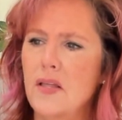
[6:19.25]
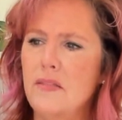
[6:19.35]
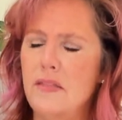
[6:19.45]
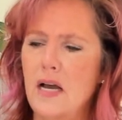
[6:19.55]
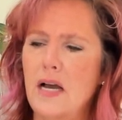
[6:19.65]

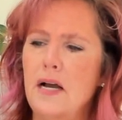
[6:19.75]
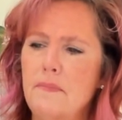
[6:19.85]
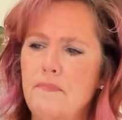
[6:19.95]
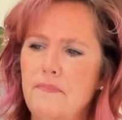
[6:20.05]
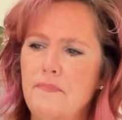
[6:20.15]

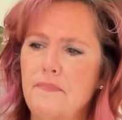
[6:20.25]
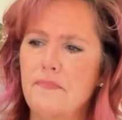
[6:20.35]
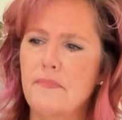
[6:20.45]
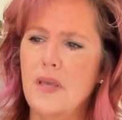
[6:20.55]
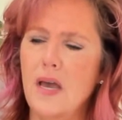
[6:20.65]
the
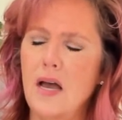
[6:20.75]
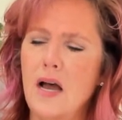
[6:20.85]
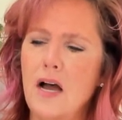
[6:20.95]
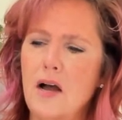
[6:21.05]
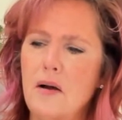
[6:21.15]

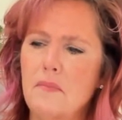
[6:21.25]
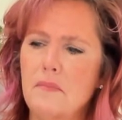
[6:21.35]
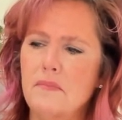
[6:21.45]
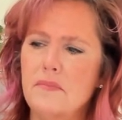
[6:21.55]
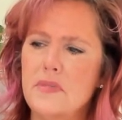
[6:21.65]
um,